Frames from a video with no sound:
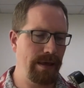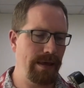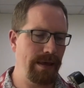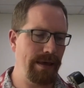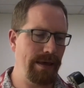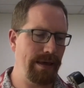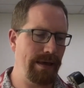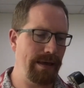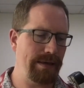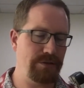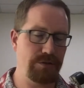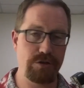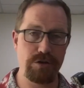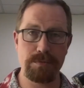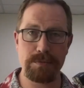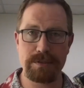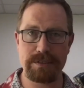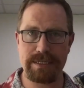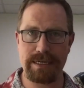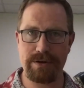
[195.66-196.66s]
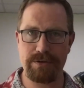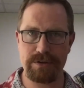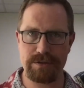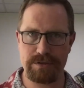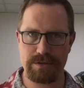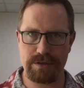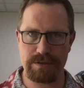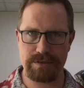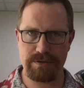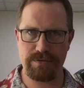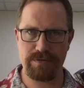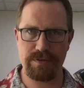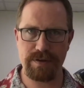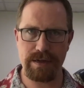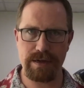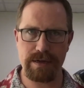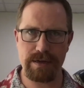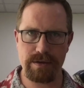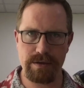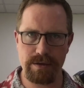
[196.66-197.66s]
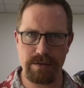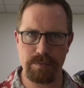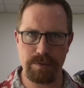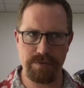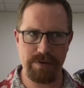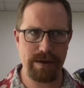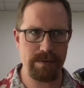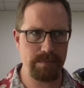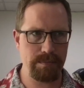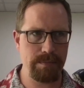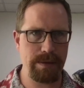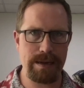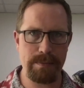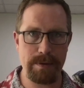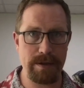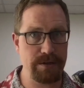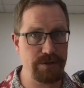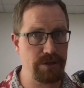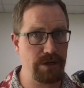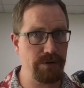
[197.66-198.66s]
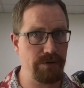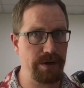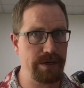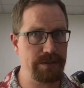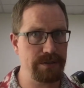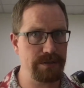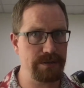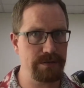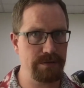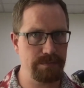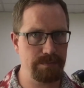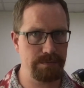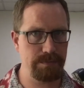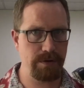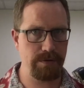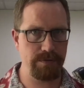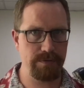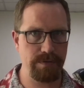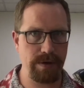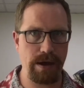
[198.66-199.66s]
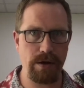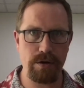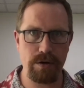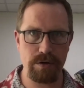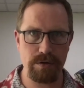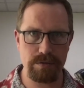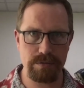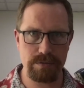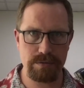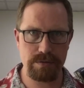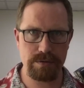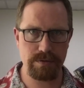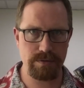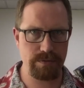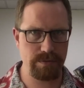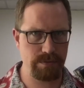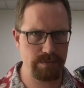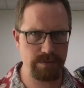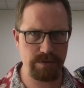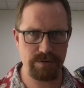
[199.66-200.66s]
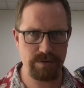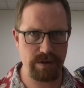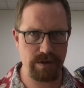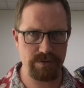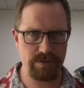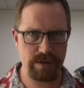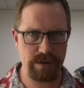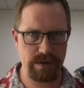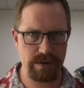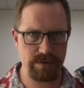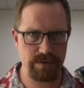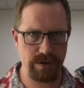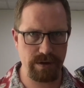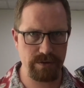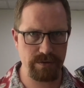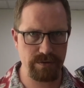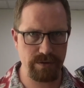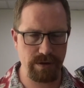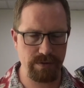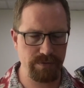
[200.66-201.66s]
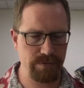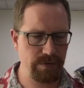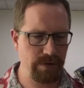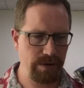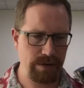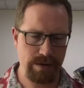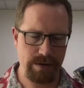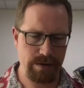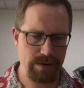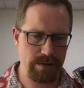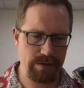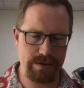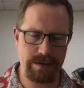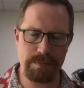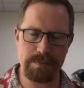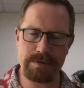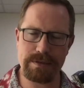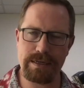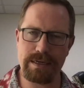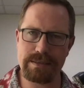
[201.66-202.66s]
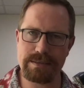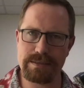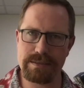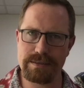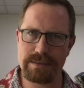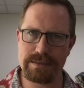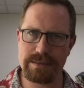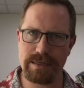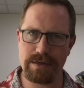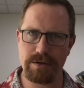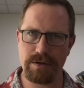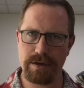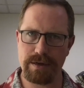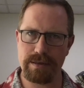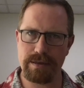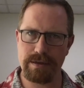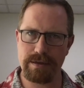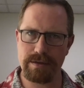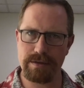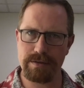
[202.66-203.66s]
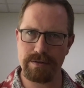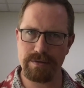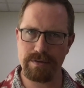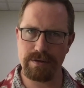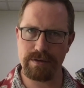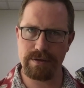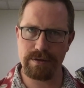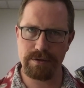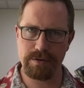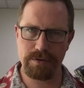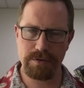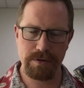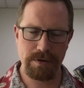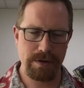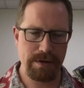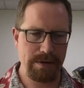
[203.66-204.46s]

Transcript: As humans, our insides are fairly, we've had many, many generations of alcohol. It's disgustingly safe stuff. A couple of glasses is unlikely to kill you.